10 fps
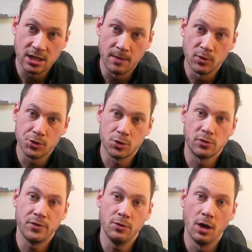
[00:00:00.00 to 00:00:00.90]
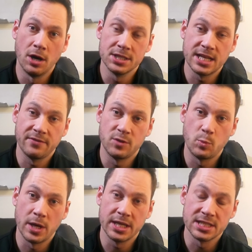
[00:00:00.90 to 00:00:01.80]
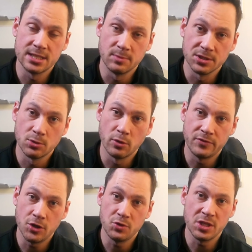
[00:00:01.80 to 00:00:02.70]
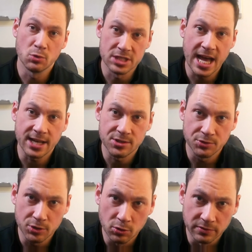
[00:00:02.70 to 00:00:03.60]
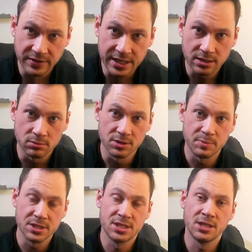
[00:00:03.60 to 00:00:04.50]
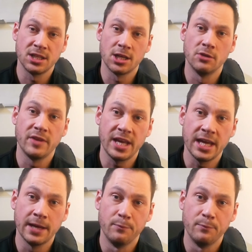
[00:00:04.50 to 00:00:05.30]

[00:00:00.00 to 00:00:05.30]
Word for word: I'm not sure if you guys have to pay a similar sort of duty or tax on your vehicles, but certainly over here,